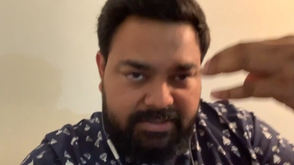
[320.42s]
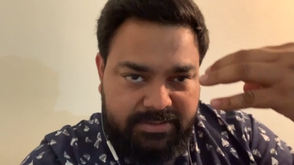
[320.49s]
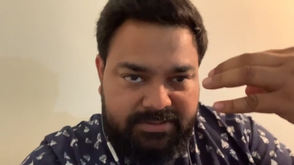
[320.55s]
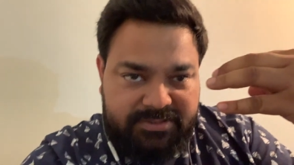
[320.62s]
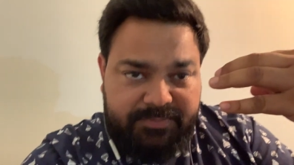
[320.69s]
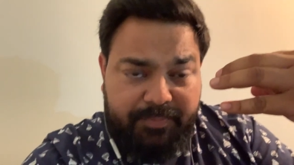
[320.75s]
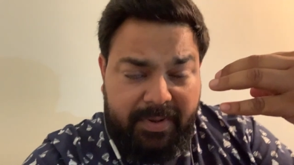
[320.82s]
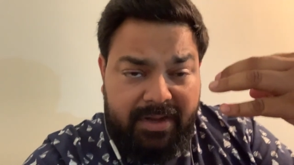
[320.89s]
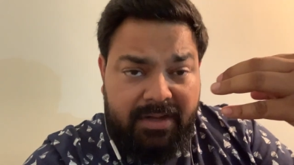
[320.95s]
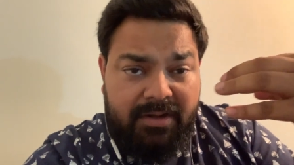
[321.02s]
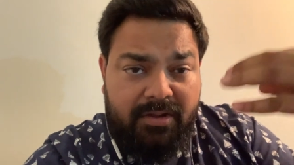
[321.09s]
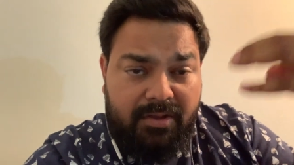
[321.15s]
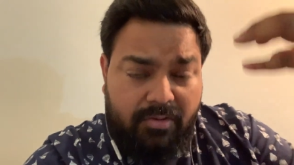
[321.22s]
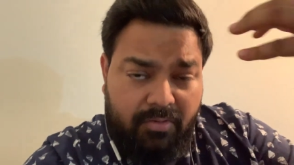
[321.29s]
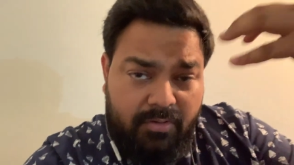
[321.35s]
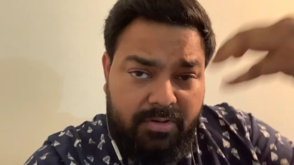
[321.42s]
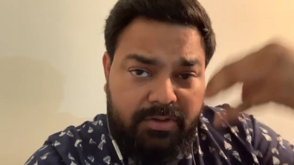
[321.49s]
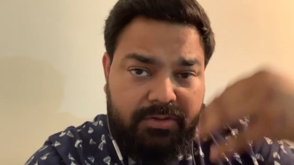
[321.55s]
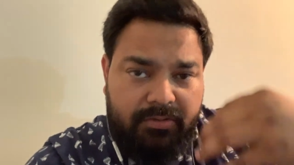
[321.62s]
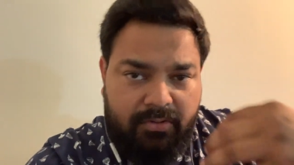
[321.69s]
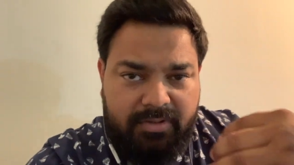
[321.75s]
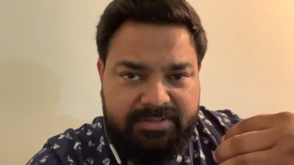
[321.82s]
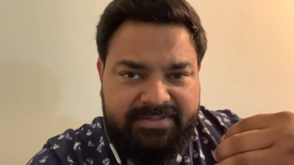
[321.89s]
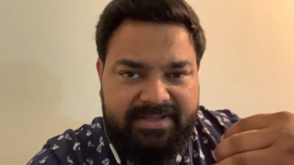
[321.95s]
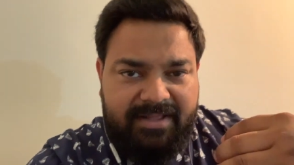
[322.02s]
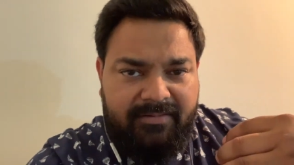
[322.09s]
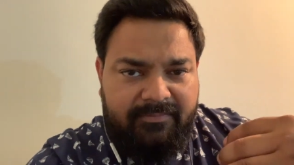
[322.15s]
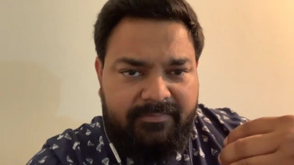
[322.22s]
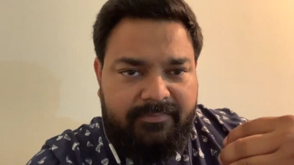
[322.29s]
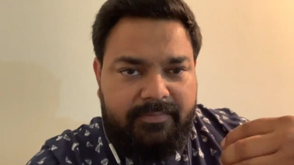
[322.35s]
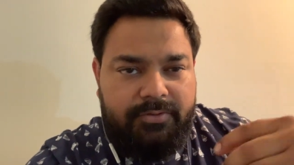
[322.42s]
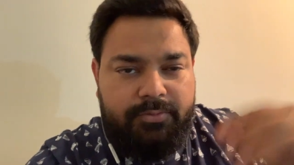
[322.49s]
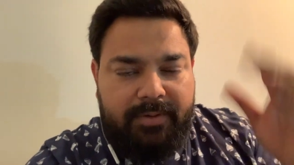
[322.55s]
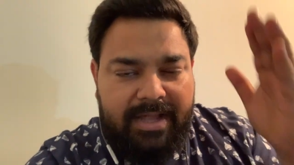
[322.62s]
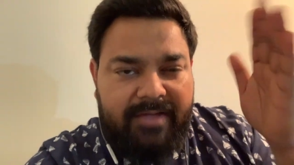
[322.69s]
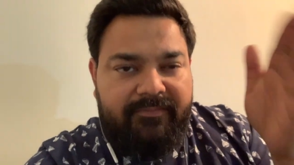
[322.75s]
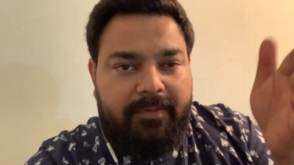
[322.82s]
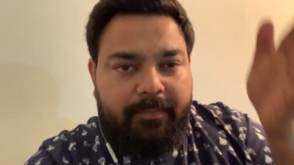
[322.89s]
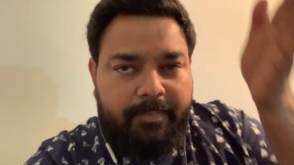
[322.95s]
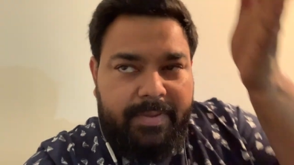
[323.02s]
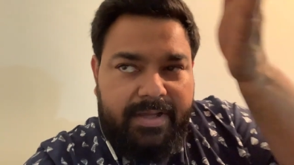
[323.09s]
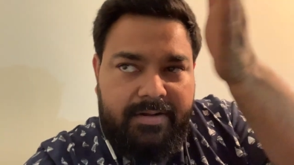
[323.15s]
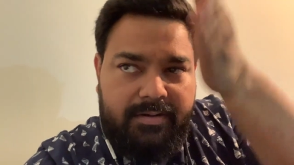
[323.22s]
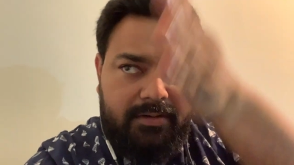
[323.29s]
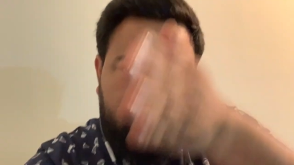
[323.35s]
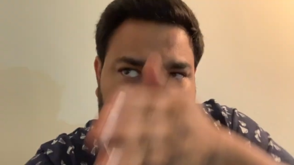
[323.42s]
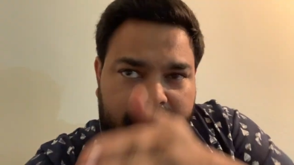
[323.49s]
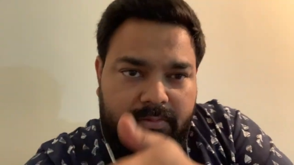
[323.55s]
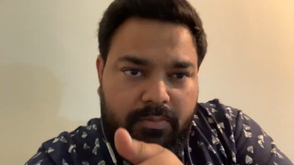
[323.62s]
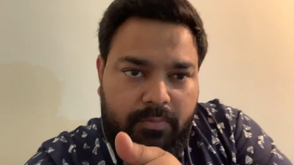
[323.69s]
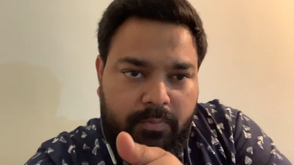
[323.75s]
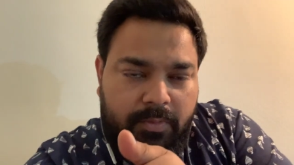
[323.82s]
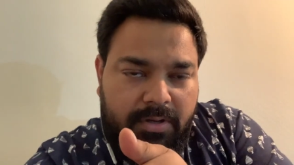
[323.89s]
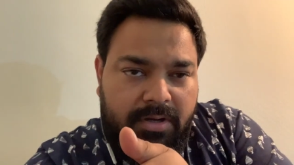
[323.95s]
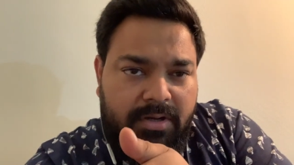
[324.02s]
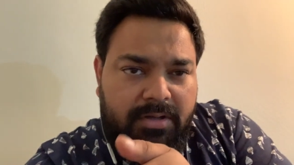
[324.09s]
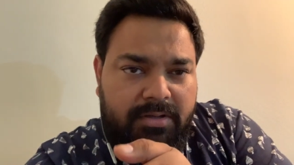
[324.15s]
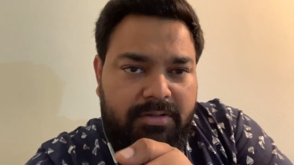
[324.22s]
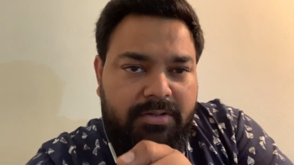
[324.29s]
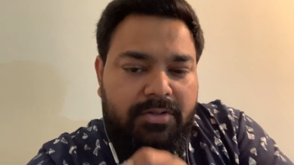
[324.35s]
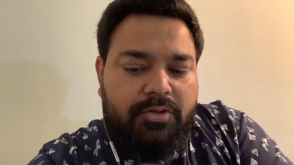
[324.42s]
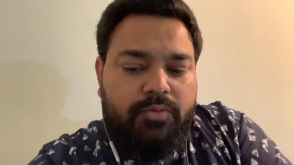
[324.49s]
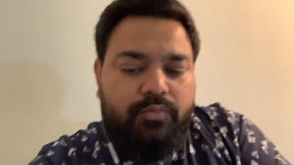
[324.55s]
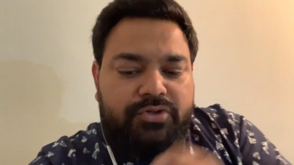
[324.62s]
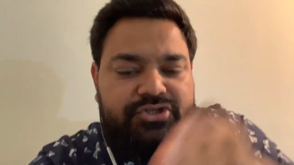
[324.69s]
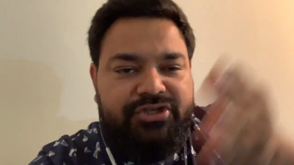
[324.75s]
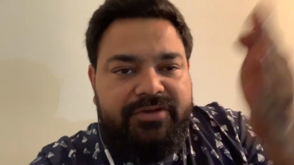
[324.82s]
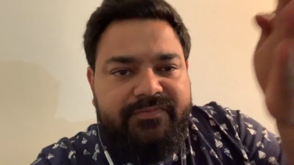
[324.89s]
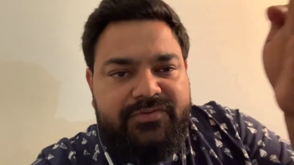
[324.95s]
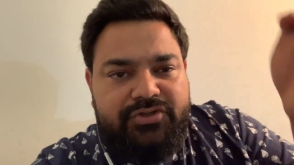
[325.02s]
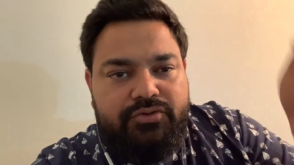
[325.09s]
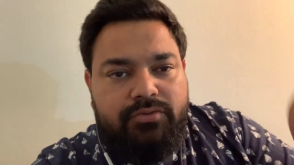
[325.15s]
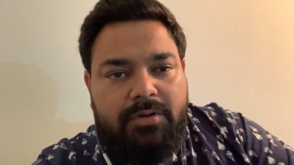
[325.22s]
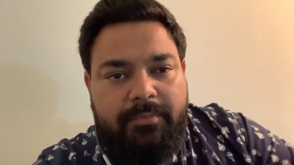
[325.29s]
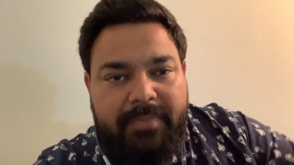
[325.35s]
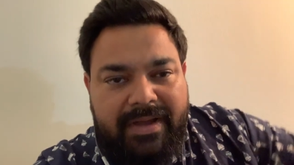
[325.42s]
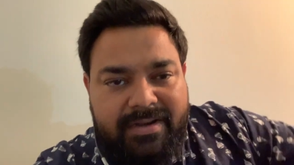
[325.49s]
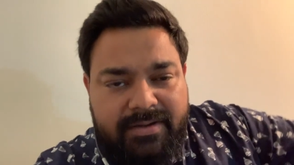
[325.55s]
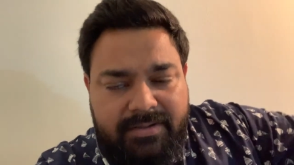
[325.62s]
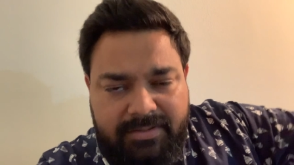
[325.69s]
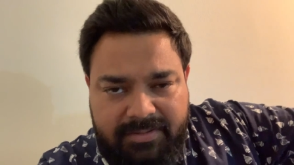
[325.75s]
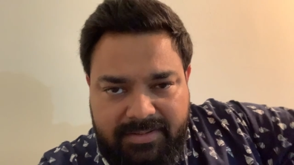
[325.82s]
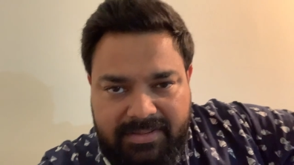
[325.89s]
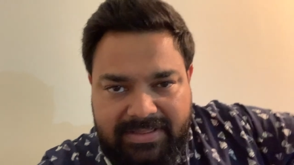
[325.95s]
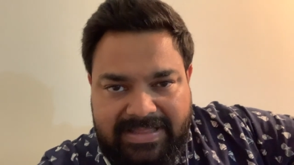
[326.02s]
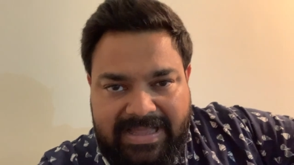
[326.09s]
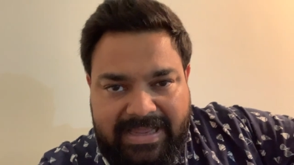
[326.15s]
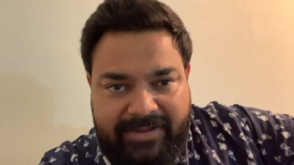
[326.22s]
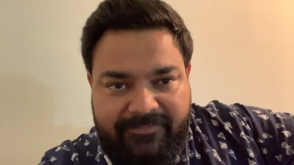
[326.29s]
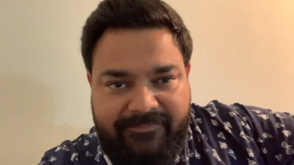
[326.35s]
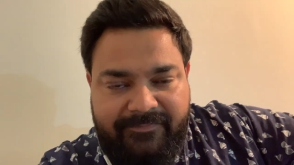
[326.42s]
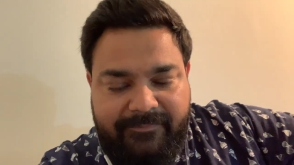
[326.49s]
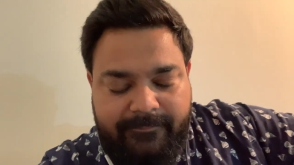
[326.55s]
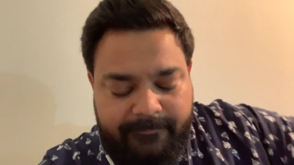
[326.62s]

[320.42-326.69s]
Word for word: spend on yourself to have a better work which gives you a better life.